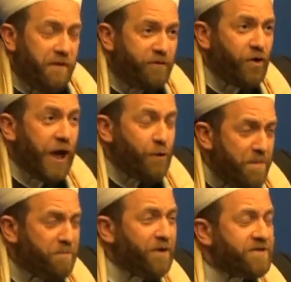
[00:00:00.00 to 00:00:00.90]
need to
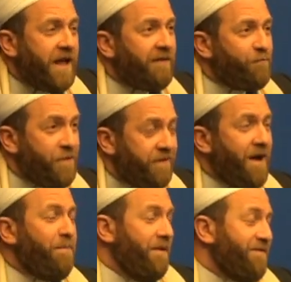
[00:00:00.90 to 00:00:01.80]
equip yourself with a
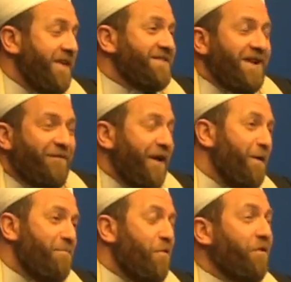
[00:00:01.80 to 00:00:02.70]
couple of things that are
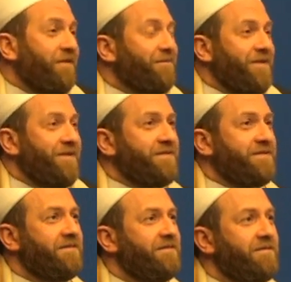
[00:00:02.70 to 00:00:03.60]
very important for
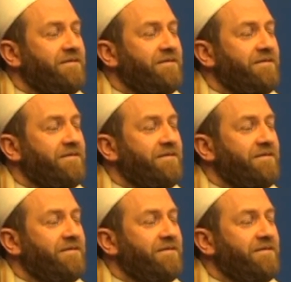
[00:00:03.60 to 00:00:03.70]
this.